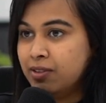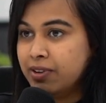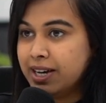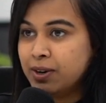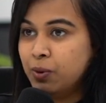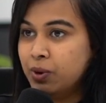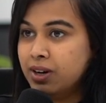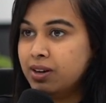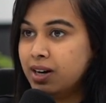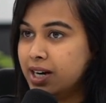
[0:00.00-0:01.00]
If I quote
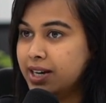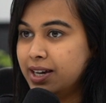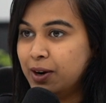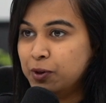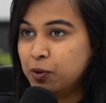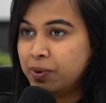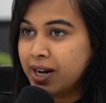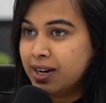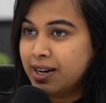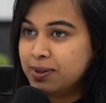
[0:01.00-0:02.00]
it high, how do you
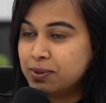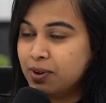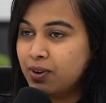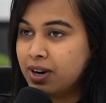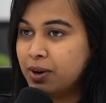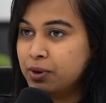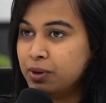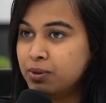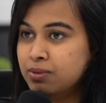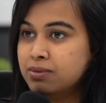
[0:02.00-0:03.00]
bring it down? Or how do
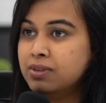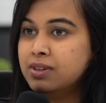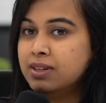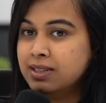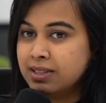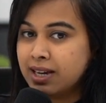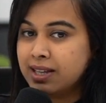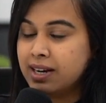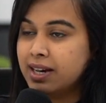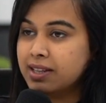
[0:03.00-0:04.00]
you say
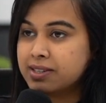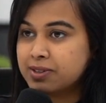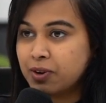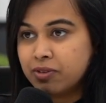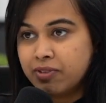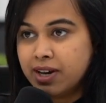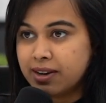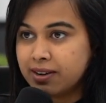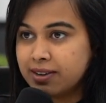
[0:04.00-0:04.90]
that, hey, this is not fair?